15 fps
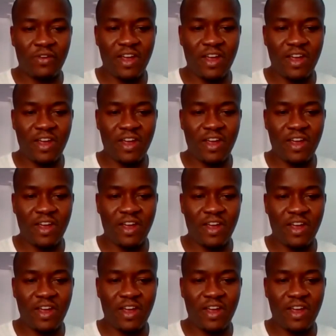of energy and amount
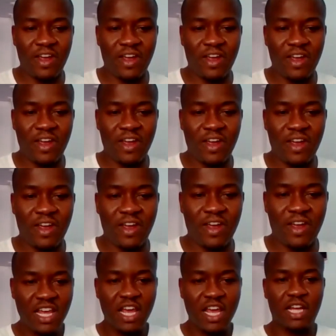of effort to
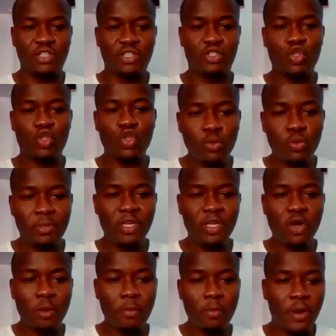galvanize the entire
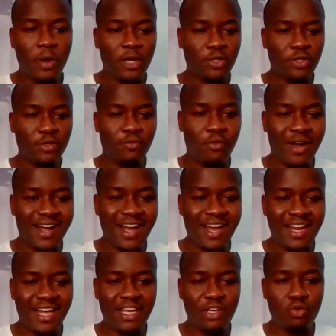communities to
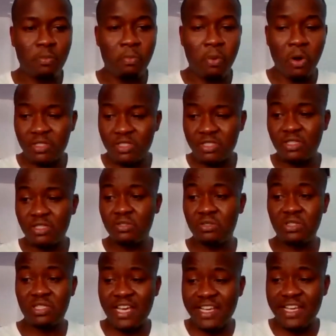become part of Wakanda Inu.
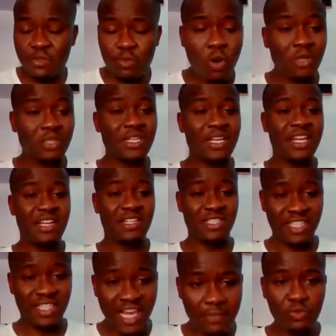But guess what?
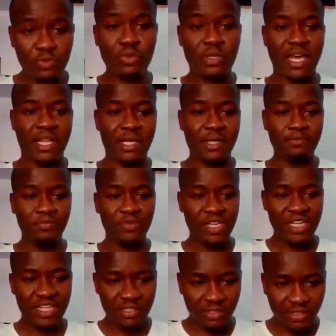They came together,
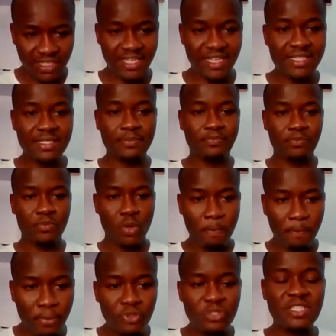did it, put in
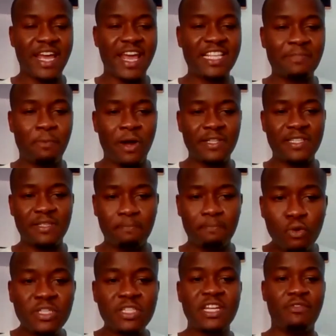their expertise, put in
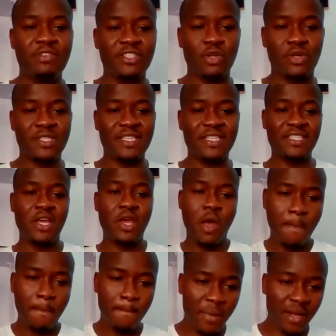their resources,
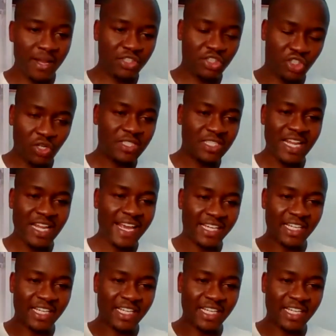just like